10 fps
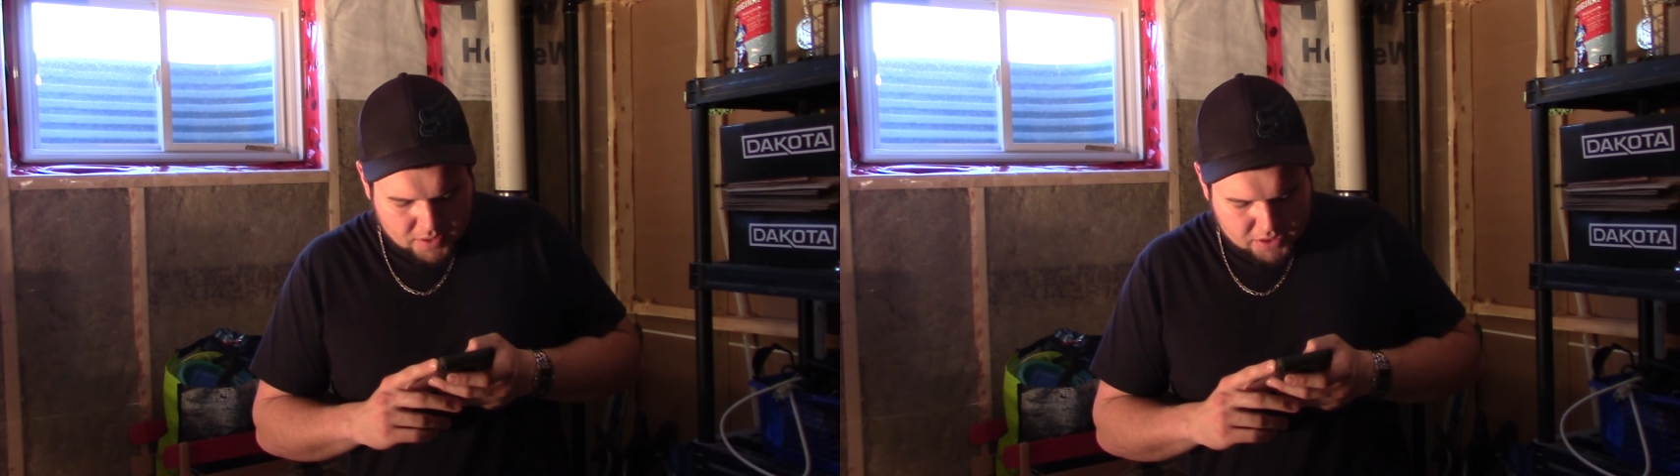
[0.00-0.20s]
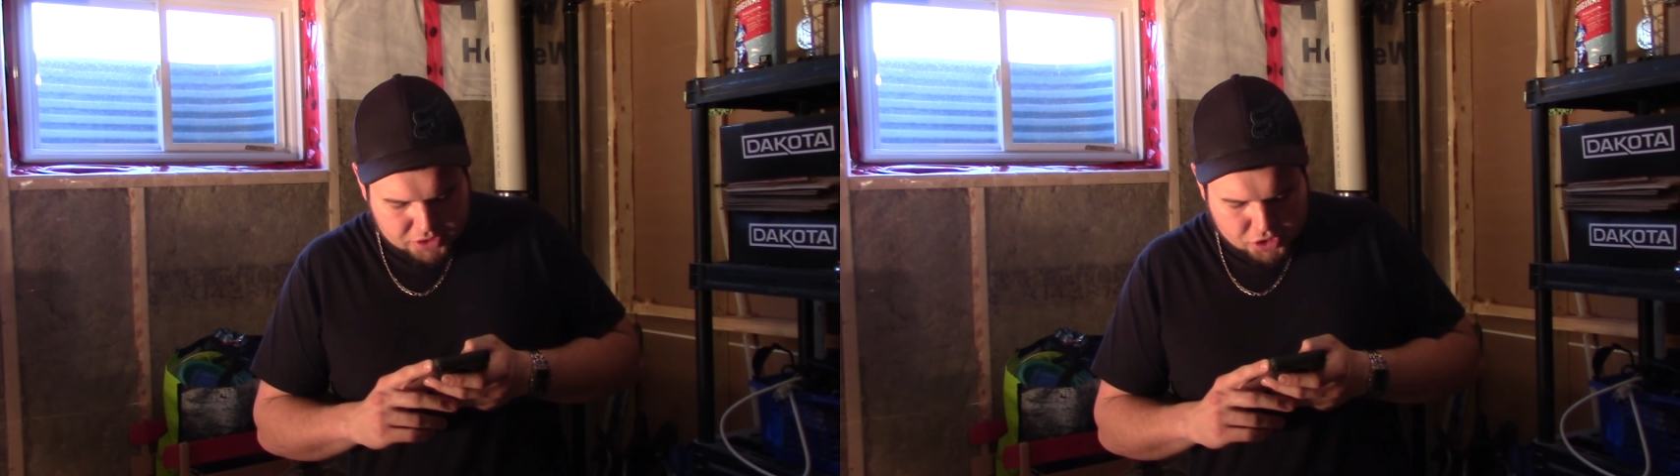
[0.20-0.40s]

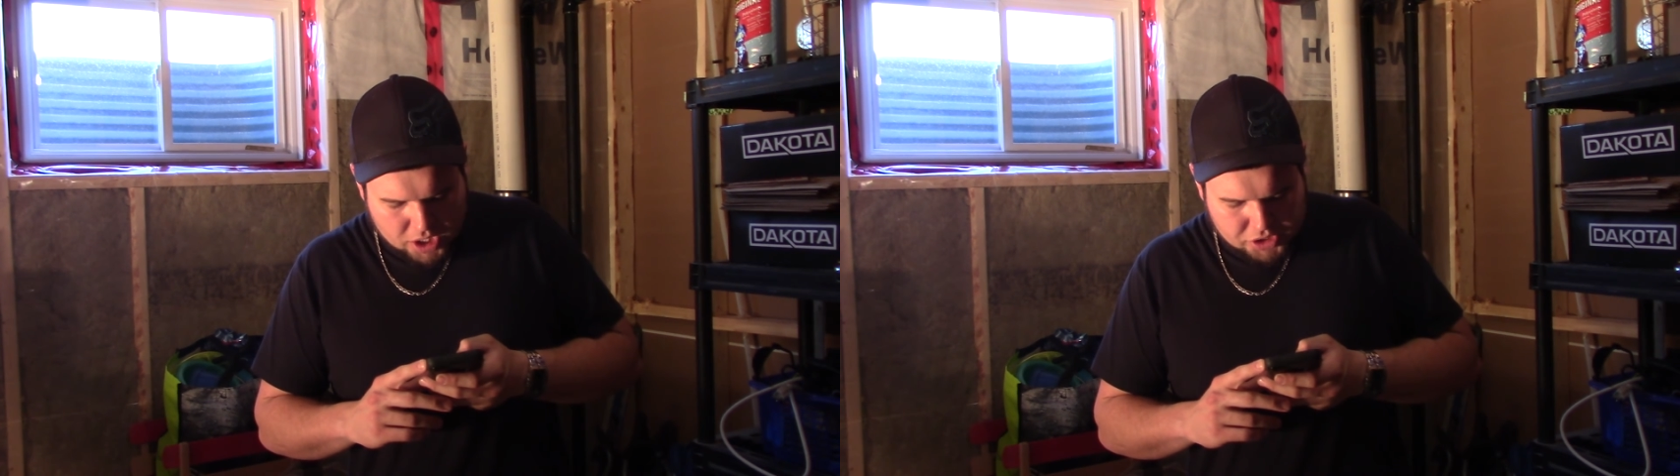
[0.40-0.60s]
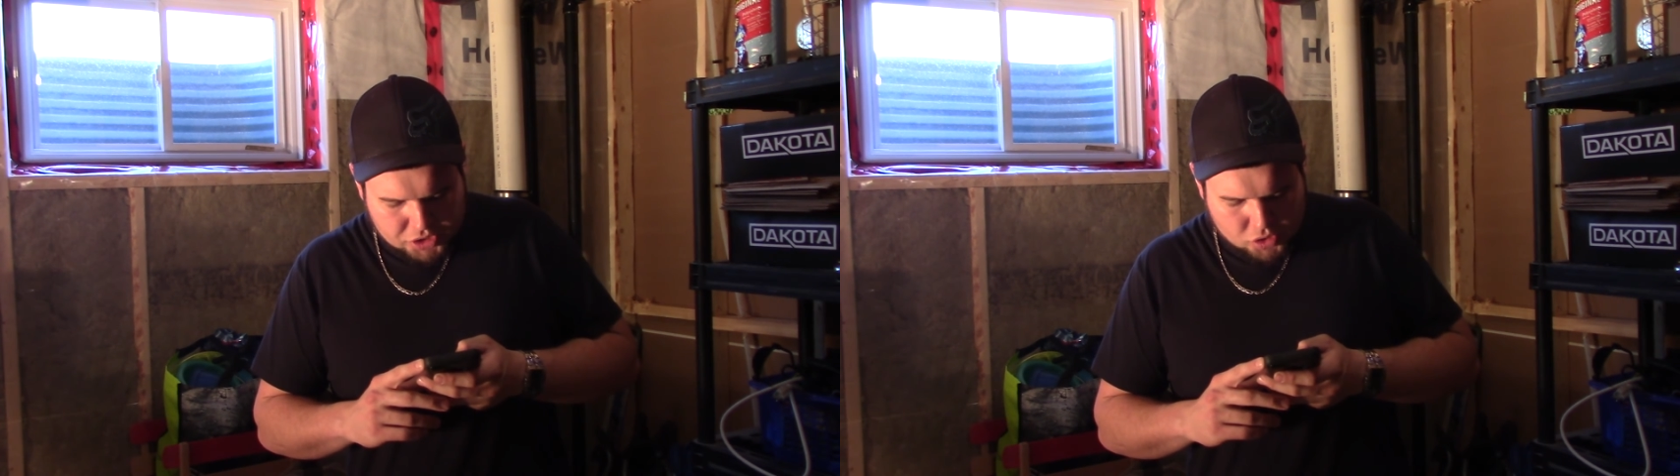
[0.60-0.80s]

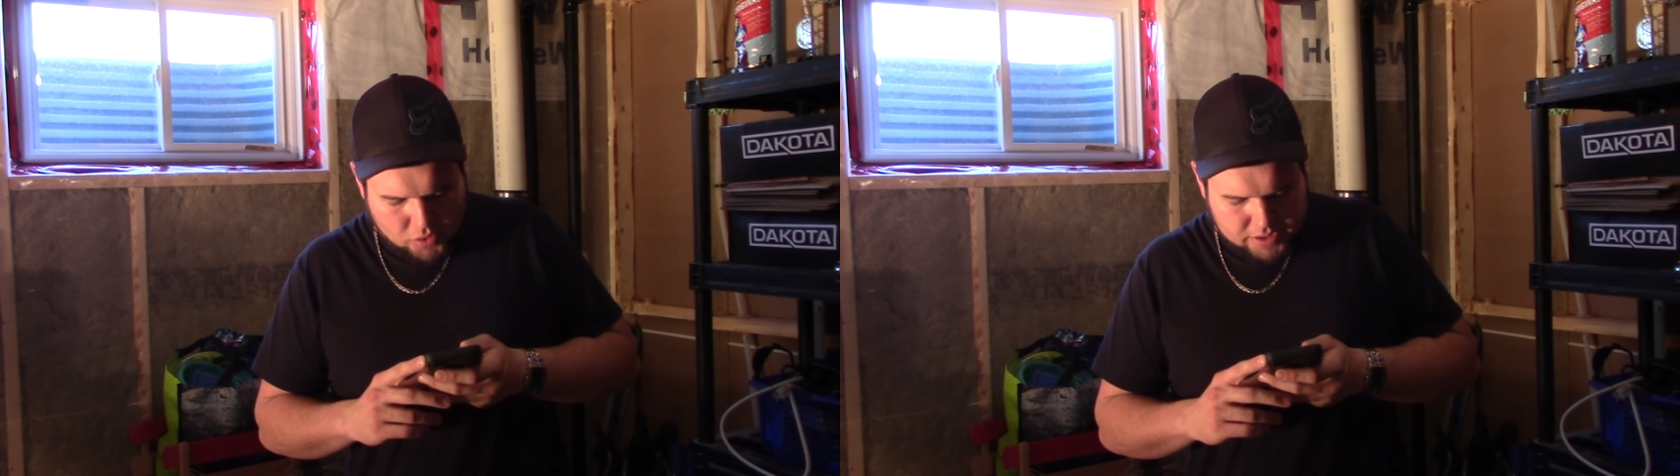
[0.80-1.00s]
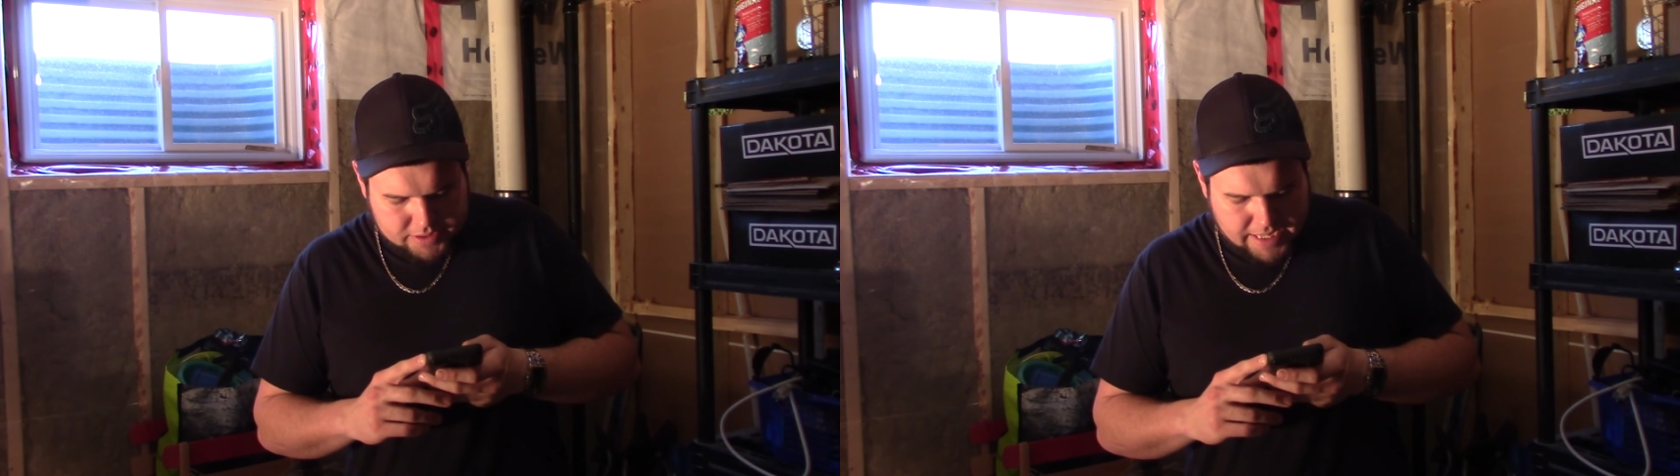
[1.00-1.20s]
construction
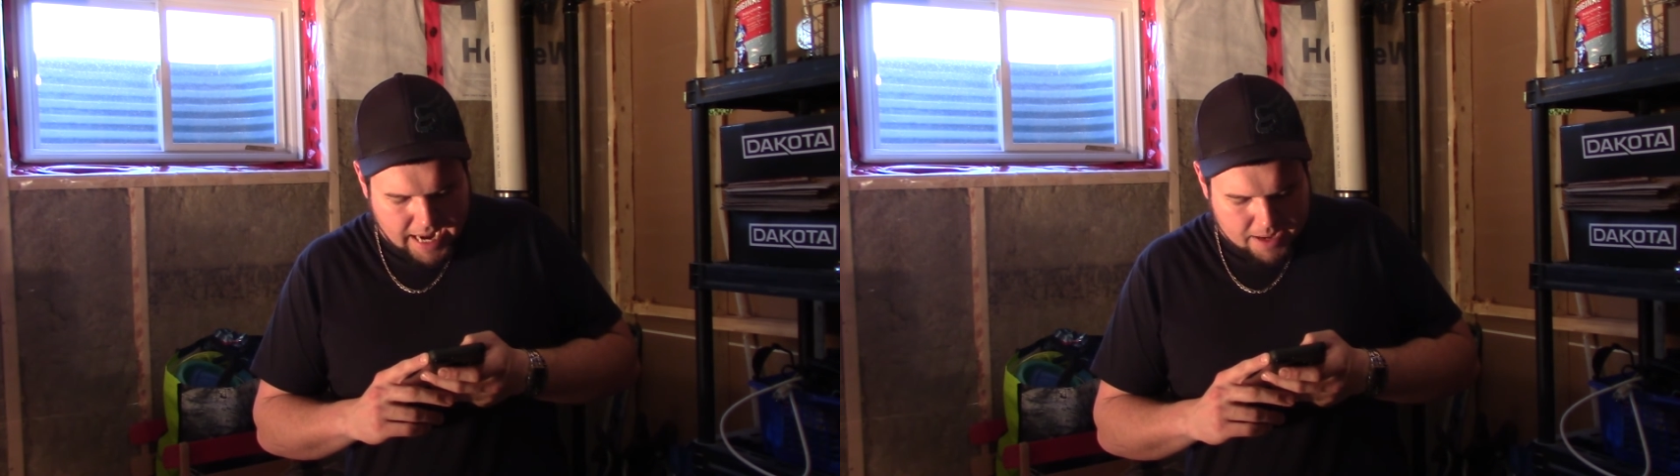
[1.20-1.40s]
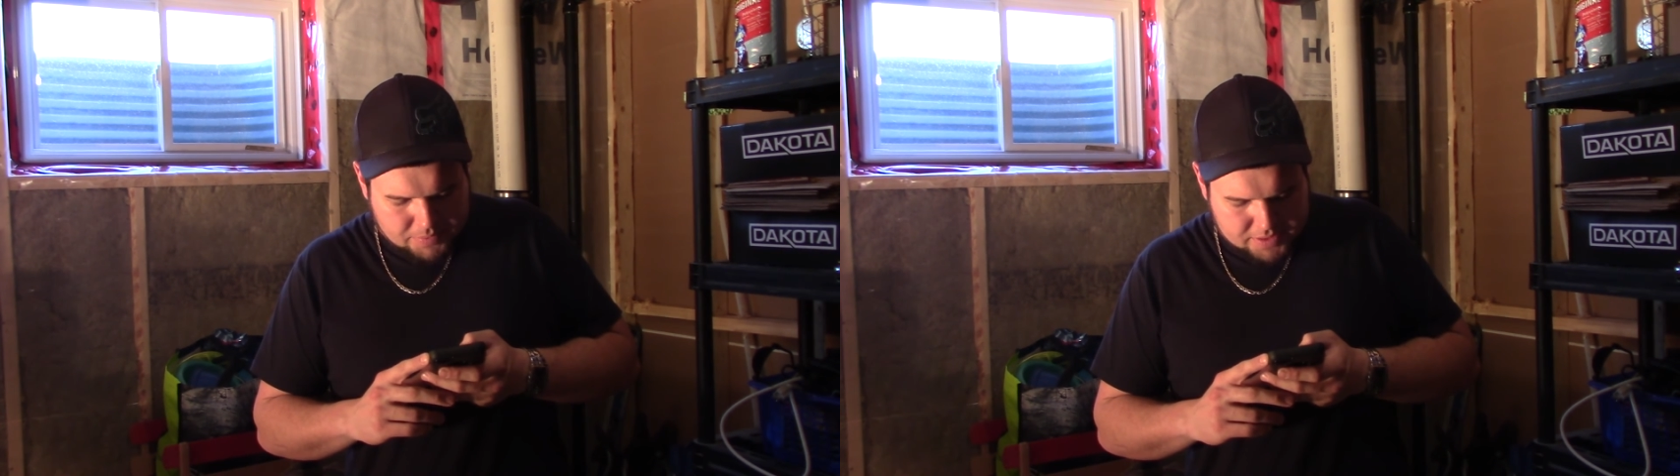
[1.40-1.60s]
joints,
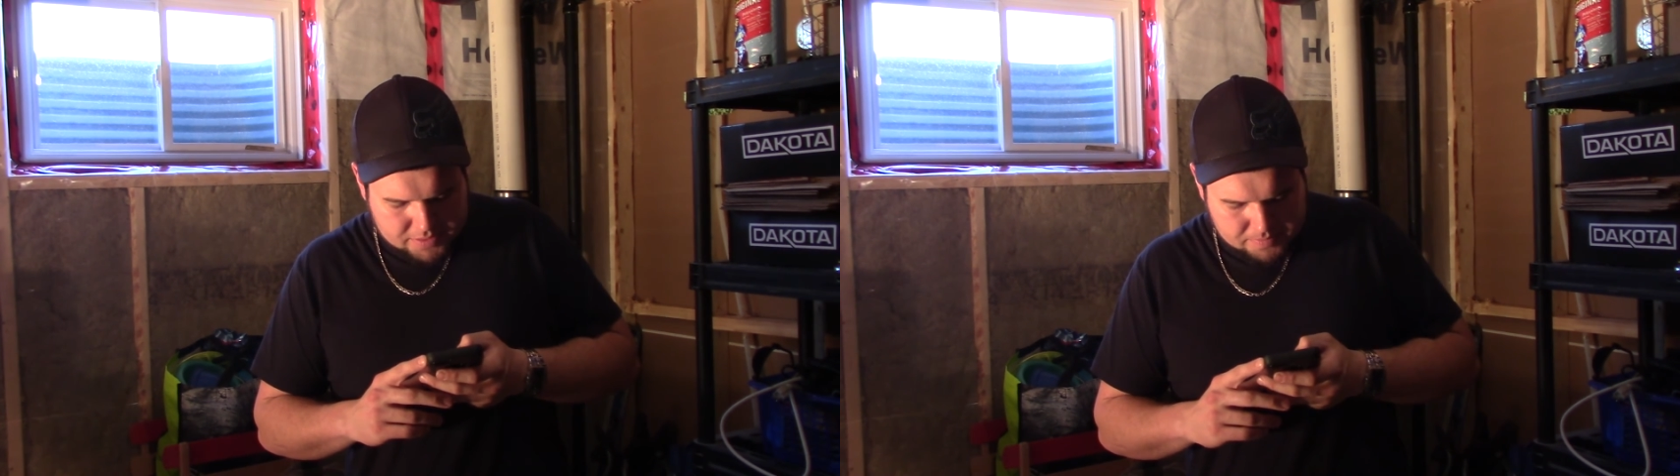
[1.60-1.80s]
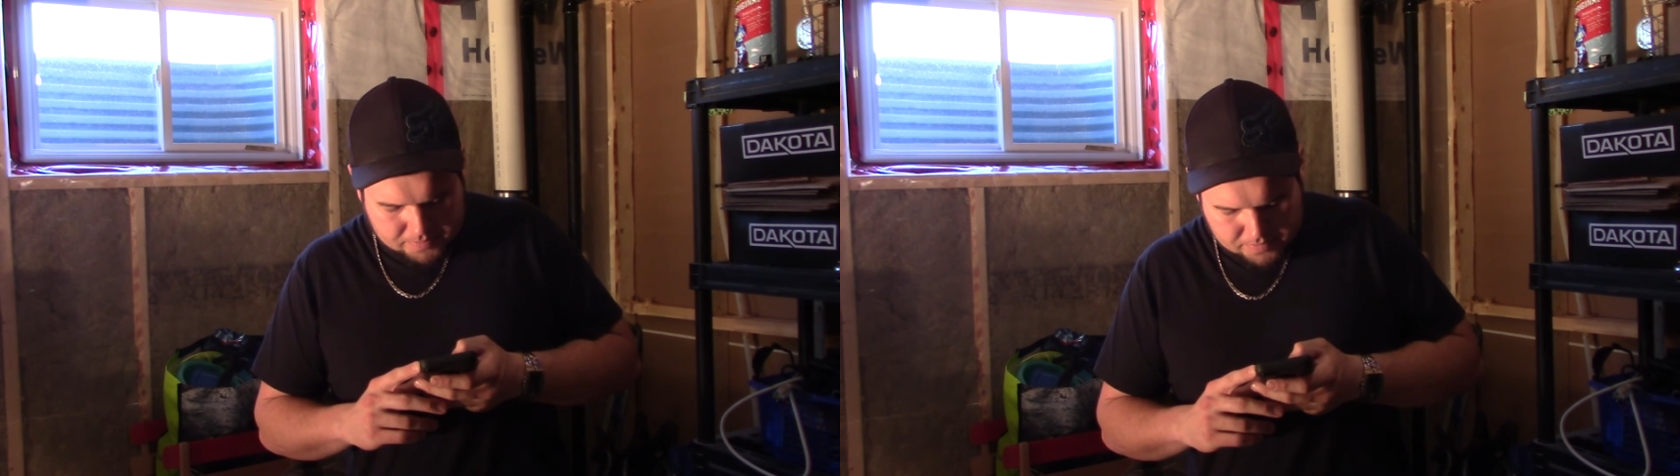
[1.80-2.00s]
gaps,